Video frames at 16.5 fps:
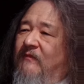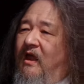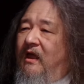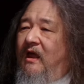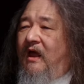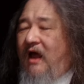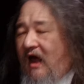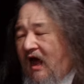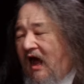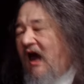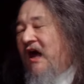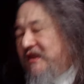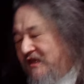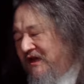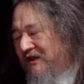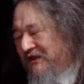on.
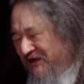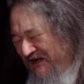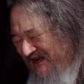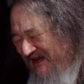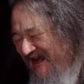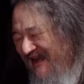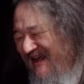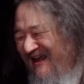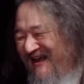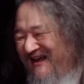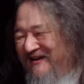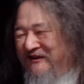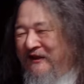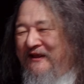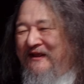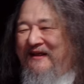On the other hand
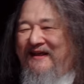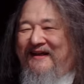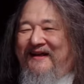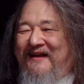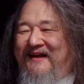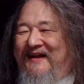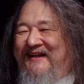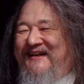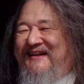and uh,